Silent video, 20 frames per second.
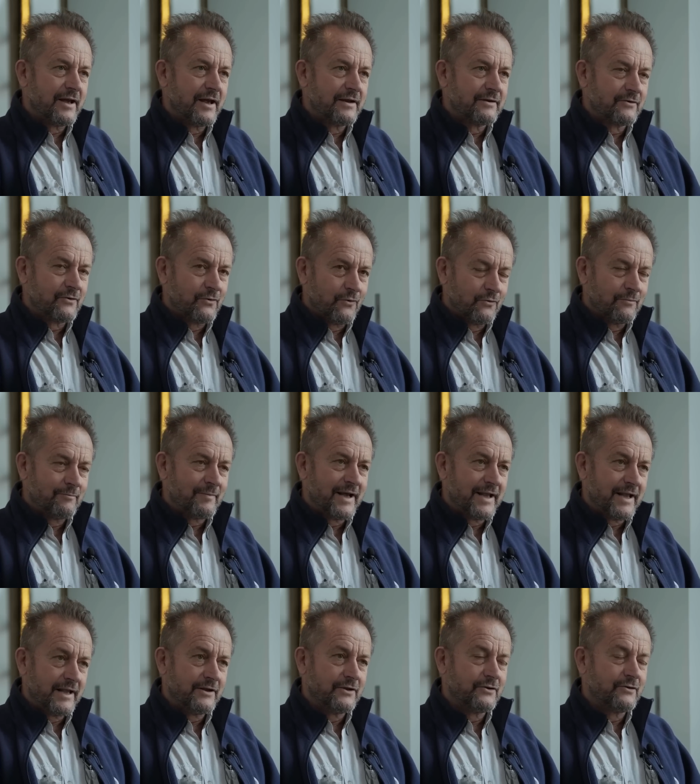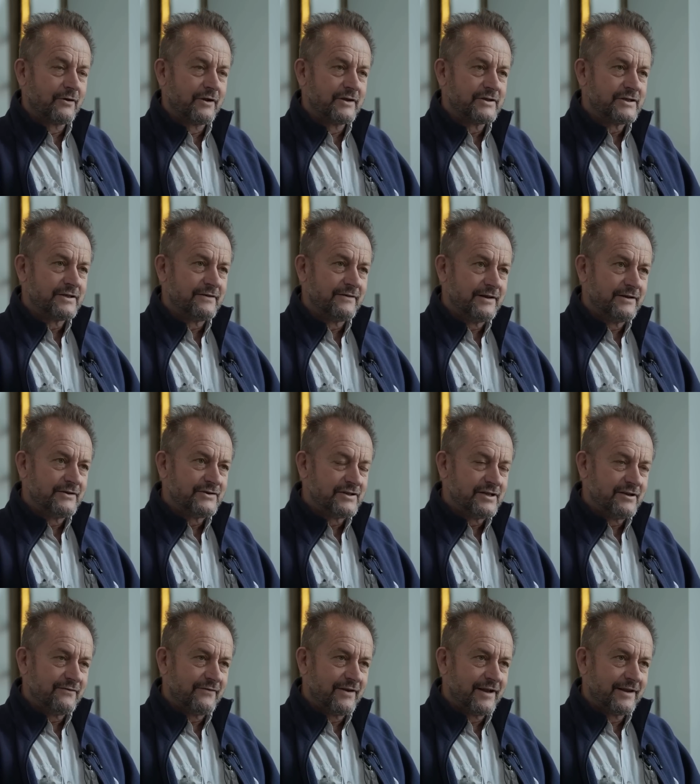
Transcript: I called my editor-in-chief